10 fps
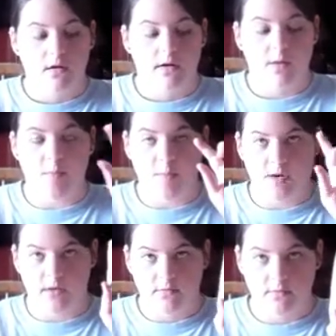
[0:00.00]
Now
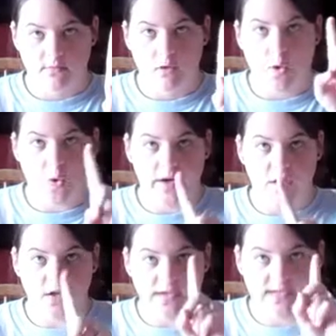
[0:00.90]
remember,
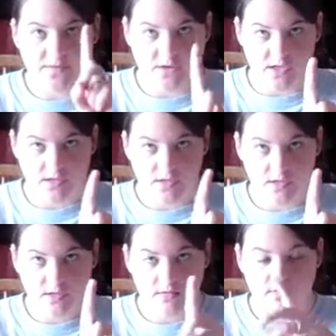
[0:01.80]
oil is first.
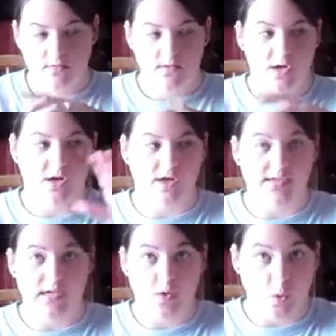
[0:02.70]
So you're going to
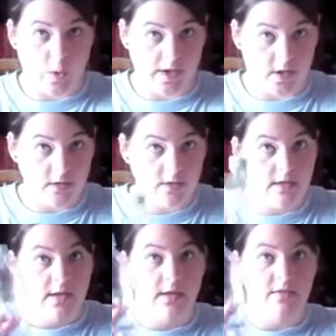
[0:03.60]
take the oil,
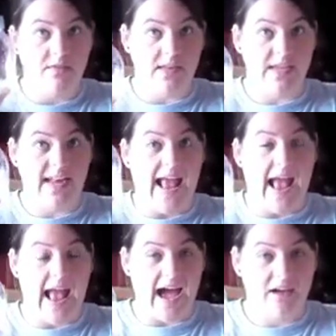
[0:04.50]
fill it
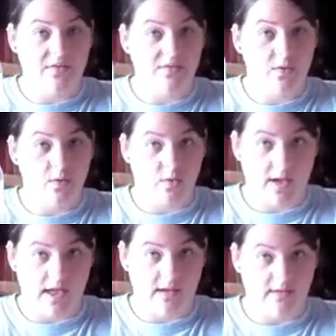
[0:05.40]

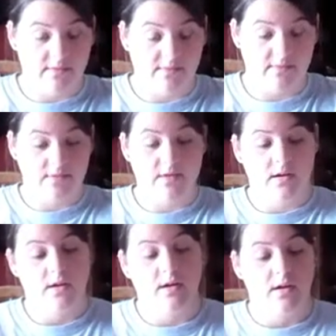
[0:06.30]
halfway.
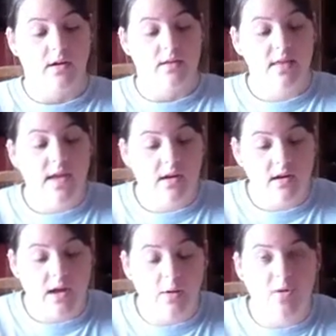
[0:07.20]
Then
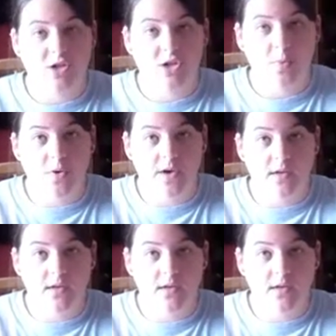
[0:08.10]
I want you to put